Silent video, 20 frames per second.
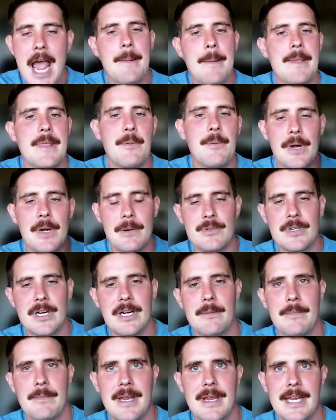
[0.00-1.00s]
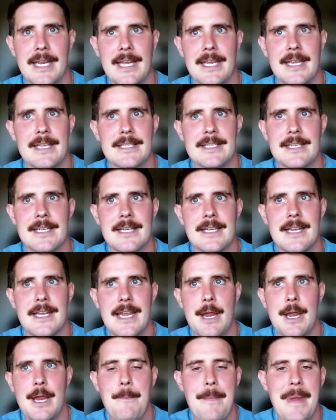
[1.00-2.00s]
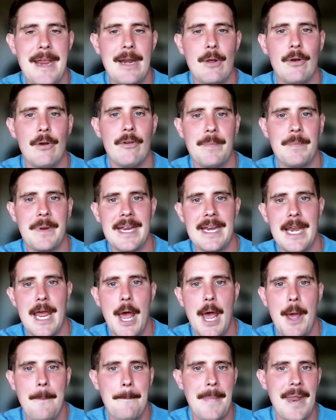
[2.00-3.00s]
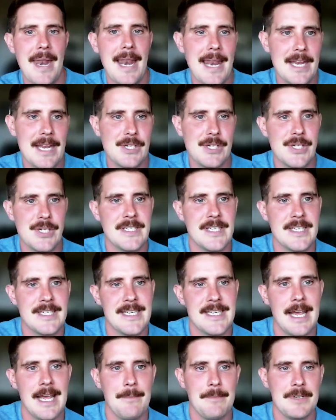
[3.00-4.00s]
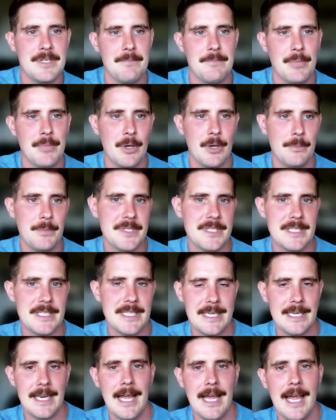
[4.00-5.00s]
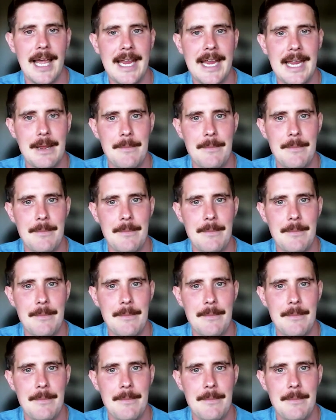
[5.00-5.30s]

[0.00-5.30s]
The point I'm trying to make is, it may not have been a malicious attempt to purposely lie.